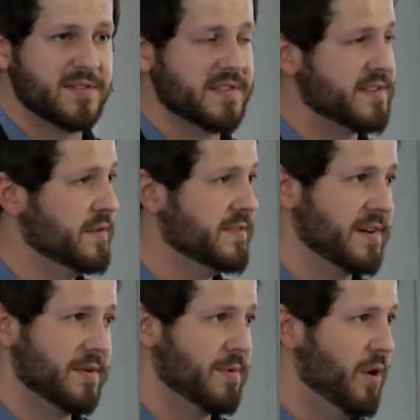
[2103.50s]
students
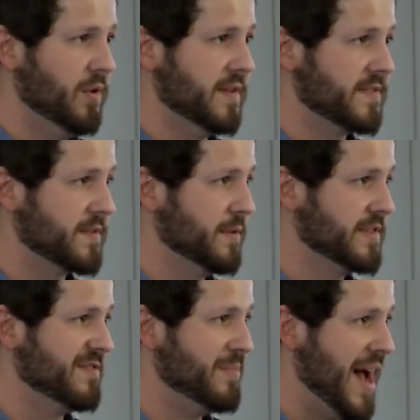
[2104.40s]
are enrolled in schools
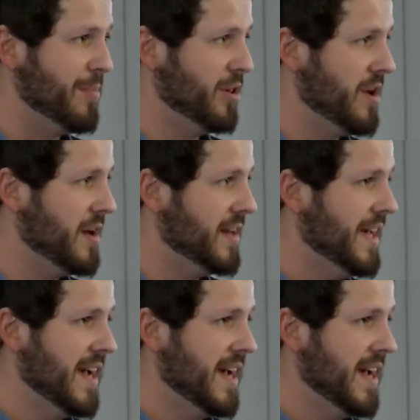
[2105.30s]
of Babylon